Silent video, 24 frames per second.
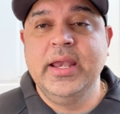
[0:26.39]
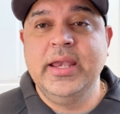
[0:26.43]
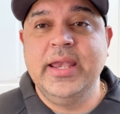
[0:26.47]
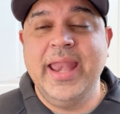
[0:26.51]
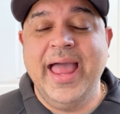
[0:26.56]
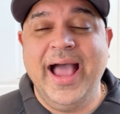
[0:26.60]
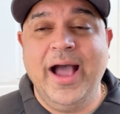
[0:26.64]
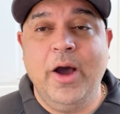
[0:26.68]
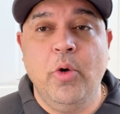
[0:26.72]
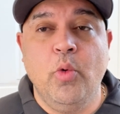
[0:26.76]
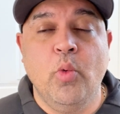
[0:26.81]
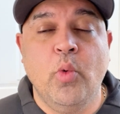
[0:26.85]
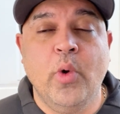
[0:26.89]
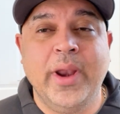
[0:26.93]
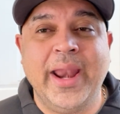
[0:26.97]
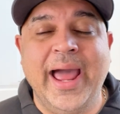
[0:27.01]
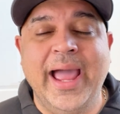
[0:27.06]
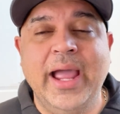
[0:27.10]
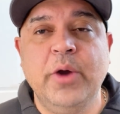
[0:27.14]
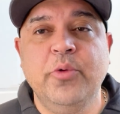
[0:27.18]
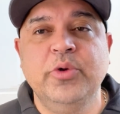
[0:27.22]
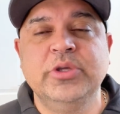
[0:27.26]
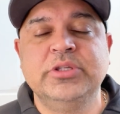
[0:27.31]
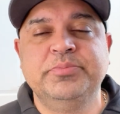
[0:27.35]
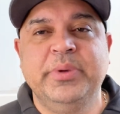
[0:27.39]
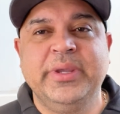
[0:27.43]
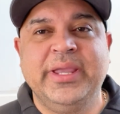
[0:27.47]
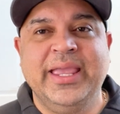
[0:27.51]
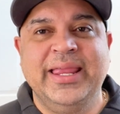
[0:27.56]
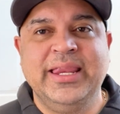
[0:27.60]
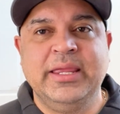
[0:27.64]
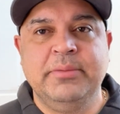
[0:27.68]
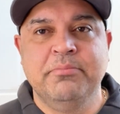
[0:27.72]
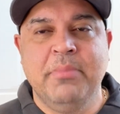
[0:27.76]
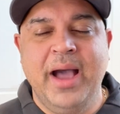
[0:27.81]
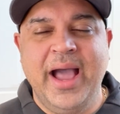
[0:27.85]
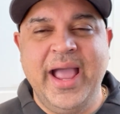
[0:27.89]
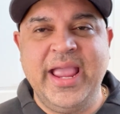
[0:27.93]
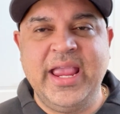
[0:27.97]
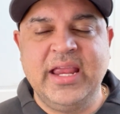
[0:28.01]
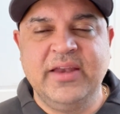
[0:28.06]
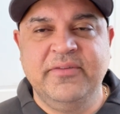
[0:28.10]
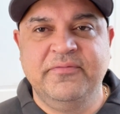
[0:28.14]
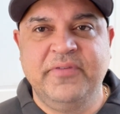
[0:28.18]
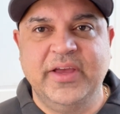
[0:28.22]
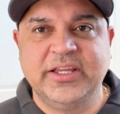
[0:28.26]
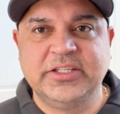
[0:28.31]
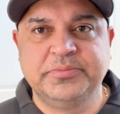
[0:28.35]
Now, when I was beginning my
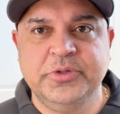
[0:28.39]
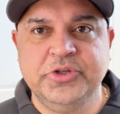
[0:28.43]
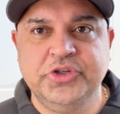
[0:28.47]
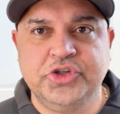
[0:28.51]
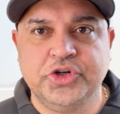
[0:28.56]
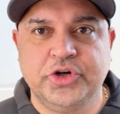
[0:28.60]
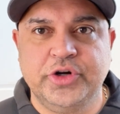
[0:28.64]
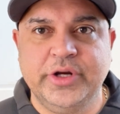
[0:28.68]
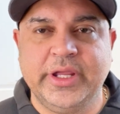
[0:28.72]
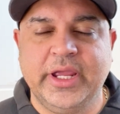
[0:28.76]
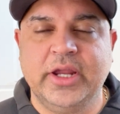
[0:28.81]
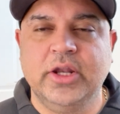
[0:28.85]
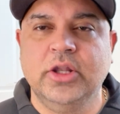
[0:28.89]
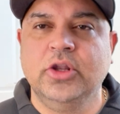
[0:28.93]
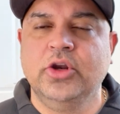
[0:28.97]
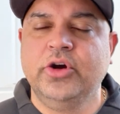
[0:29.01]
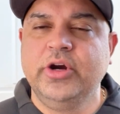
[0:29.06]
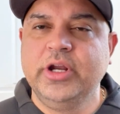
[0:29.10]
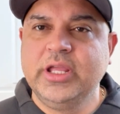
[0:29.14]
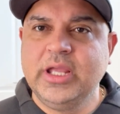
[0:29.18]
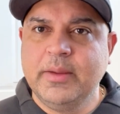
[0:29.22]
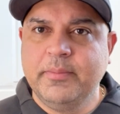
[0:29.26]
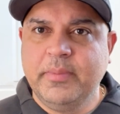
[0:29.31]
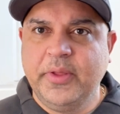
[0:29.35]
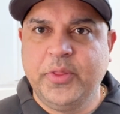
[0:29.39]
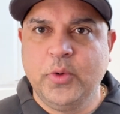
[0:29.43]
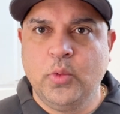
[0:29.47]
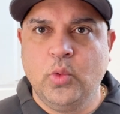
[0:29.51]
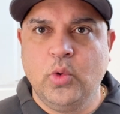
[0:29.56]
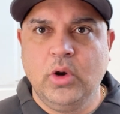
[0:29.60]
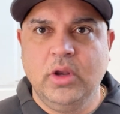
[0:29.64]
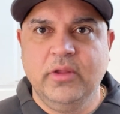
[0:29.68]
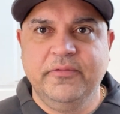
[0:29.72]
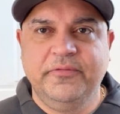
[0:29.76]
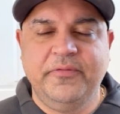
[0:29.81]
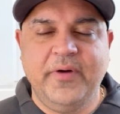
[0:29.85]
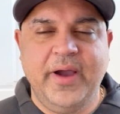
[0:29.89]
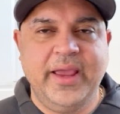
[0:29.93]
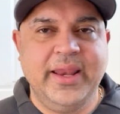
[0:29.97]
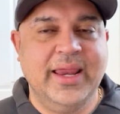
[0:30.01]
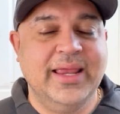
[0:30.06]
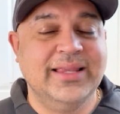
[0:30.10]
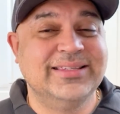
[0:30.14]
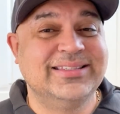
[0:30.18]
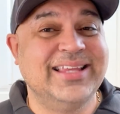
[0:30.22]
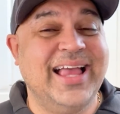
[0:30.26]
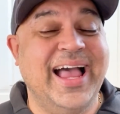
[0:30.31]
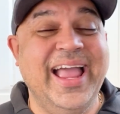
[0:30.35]
investment journey and learning about the world of finance,